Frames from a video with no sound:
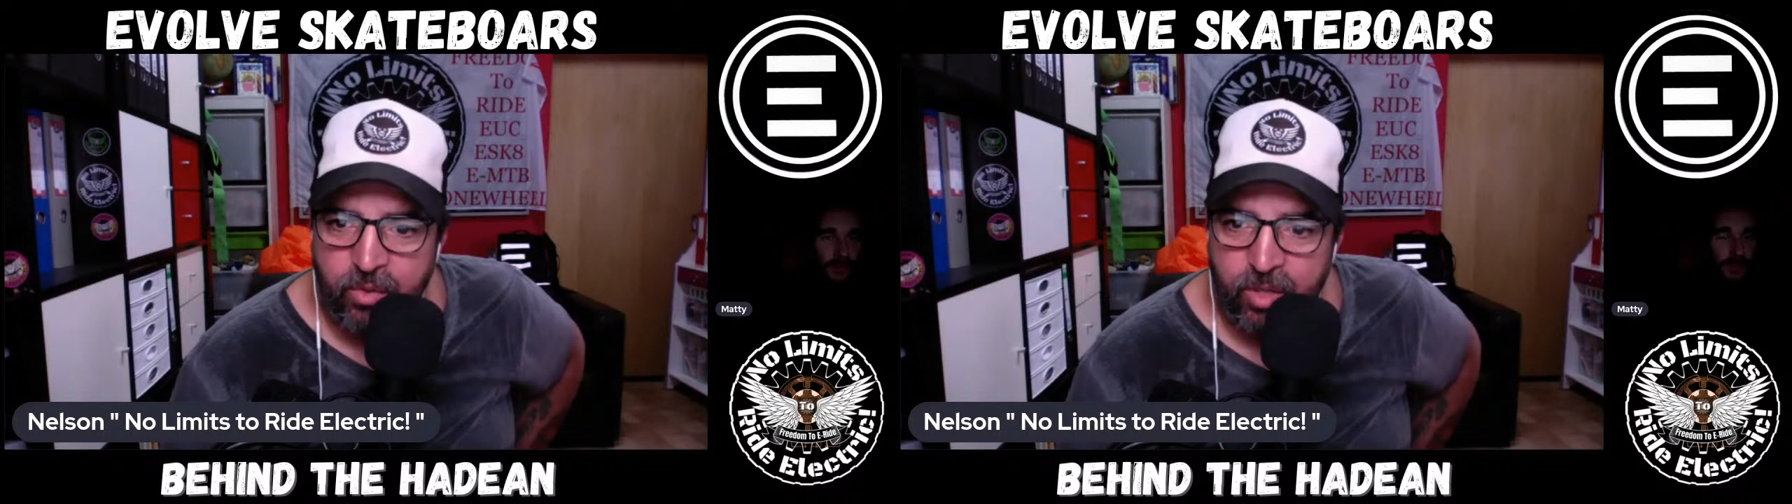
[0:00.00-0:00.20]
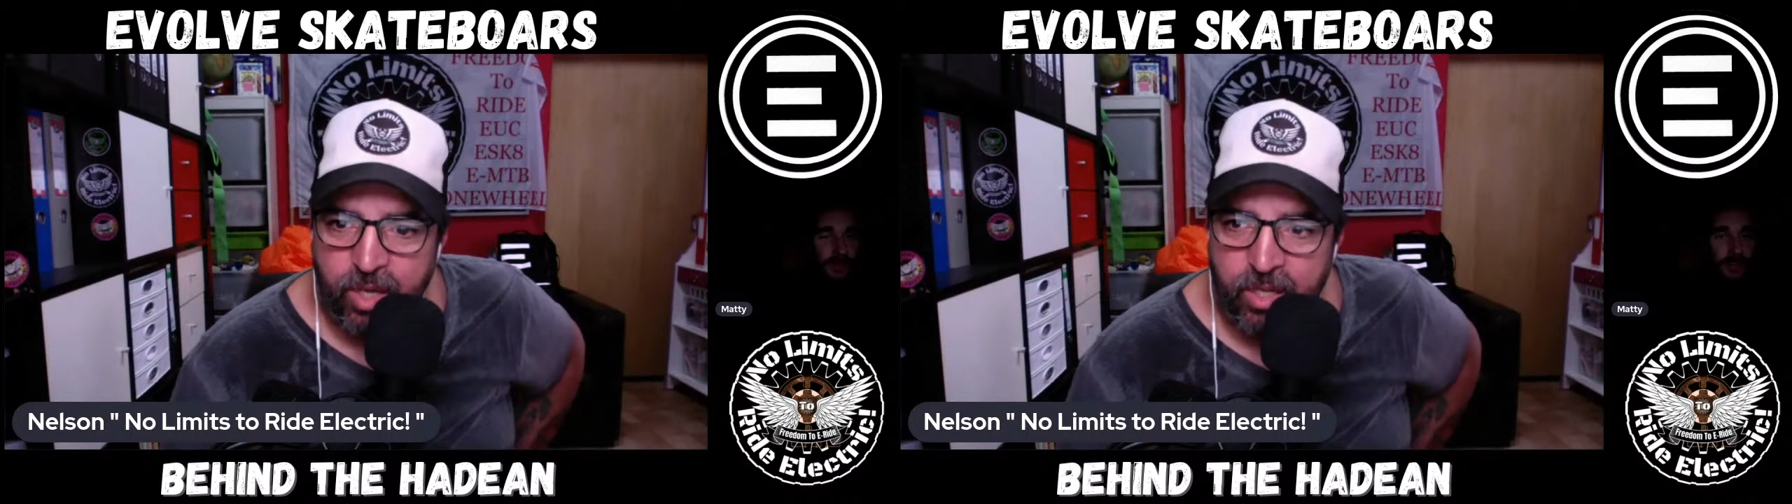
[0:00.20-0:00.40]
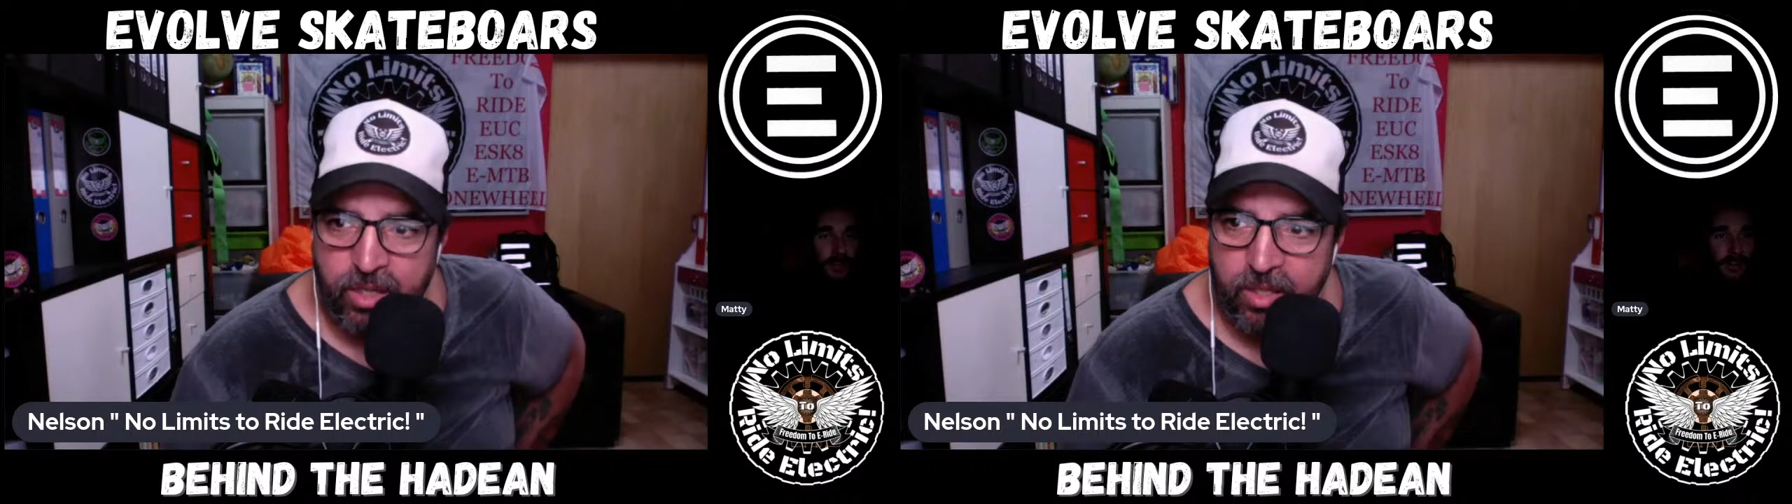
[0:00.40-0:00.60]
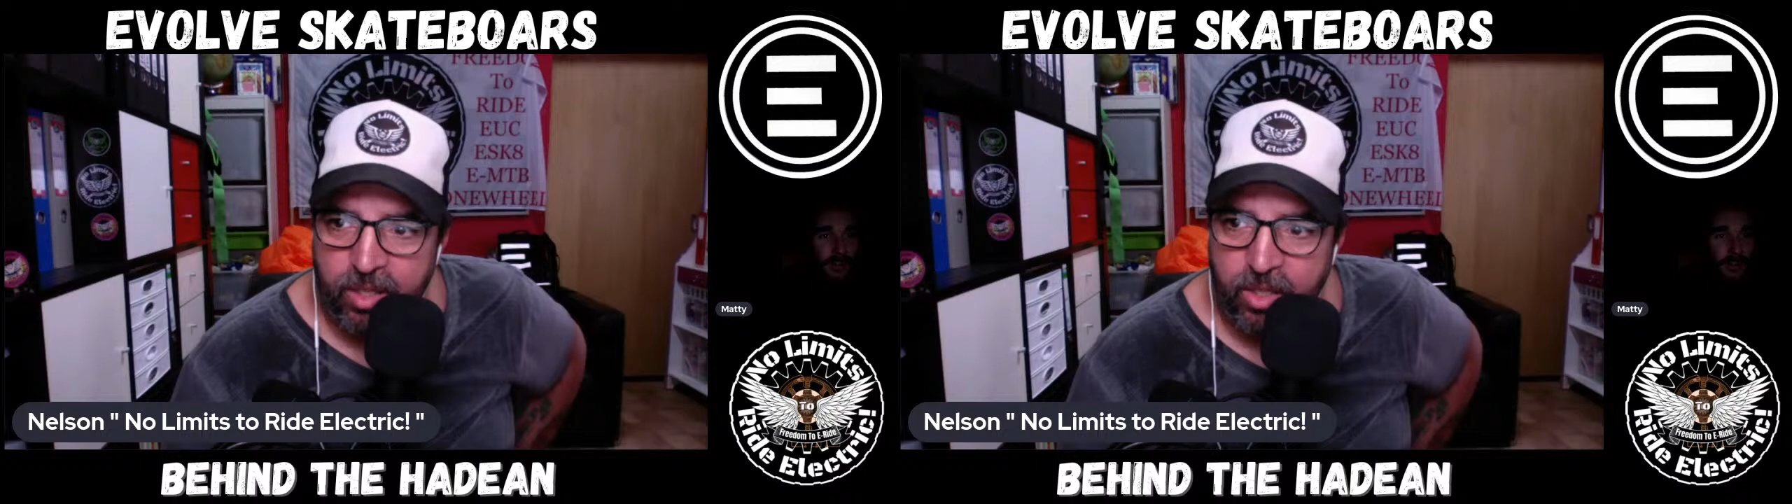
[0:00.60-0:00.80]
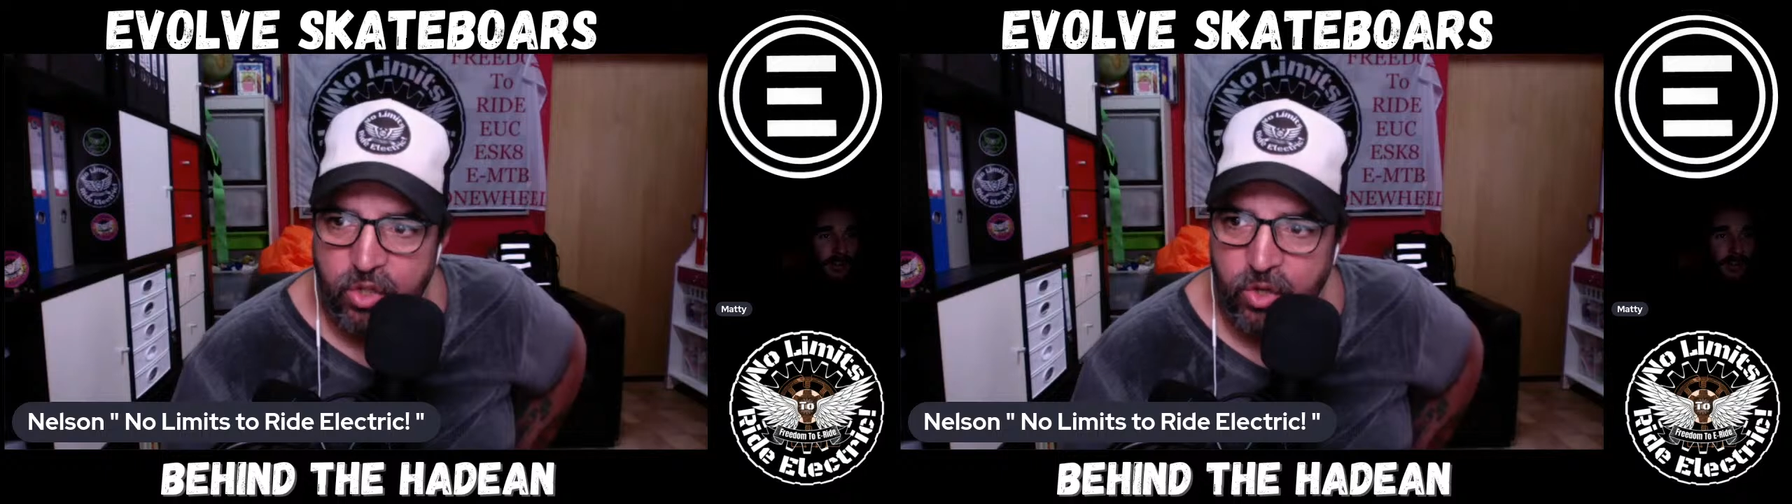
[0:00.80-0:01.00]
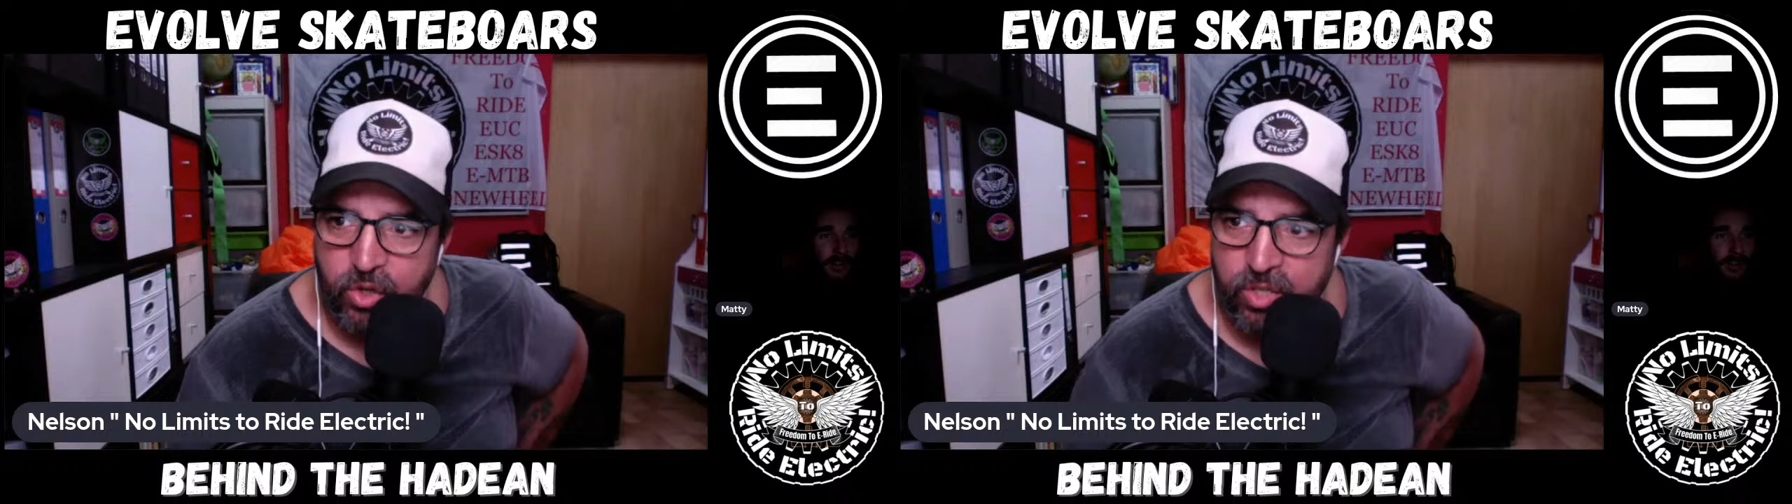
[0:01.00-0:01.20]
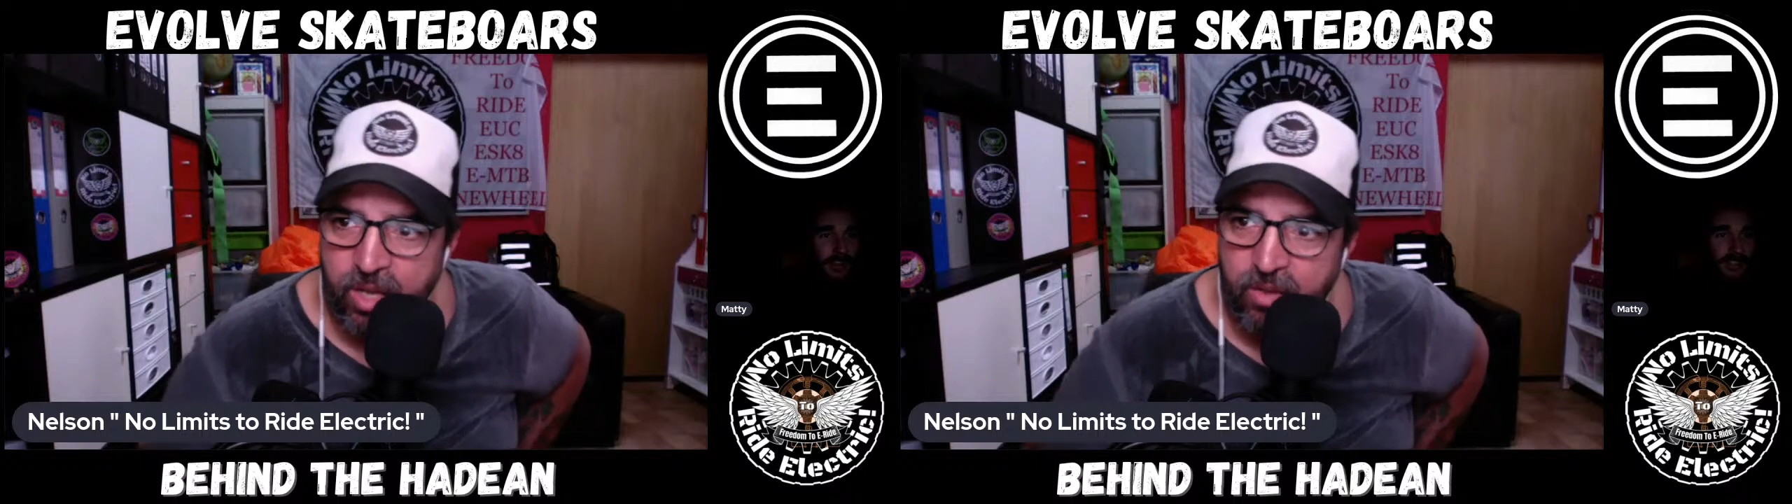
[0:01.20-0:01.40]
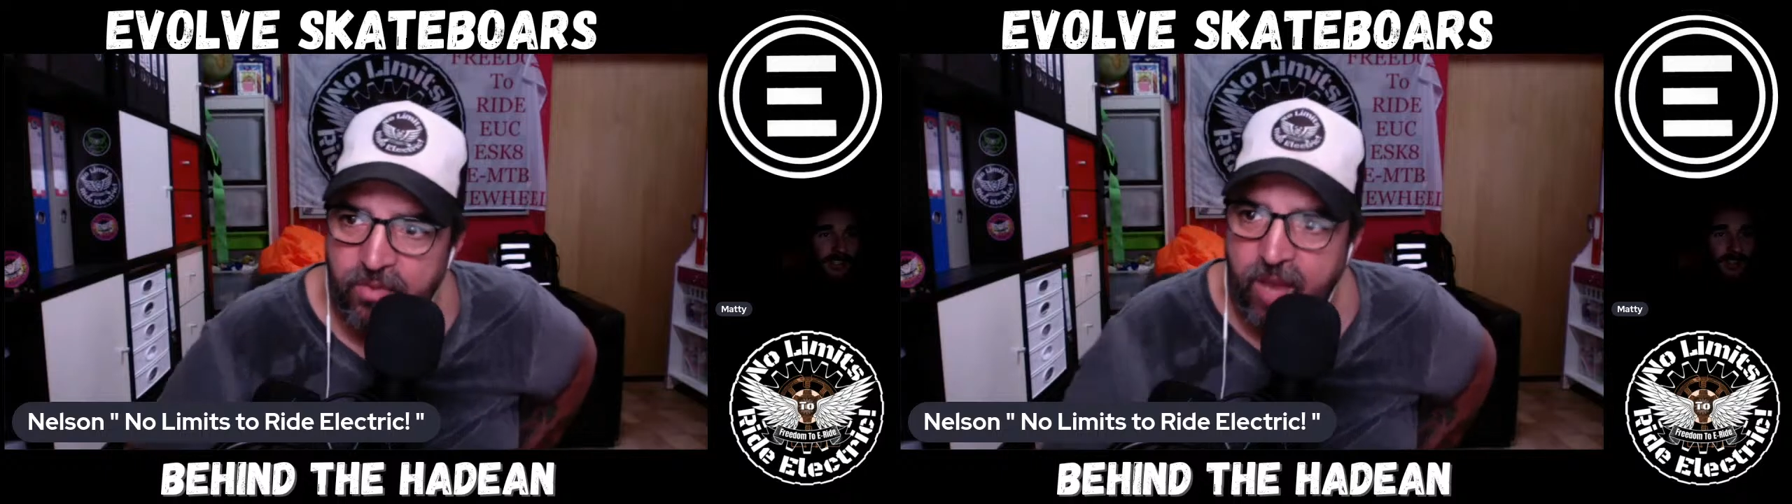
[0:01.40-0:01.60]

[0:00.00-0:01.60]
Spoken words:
good night. Enjoy yourself.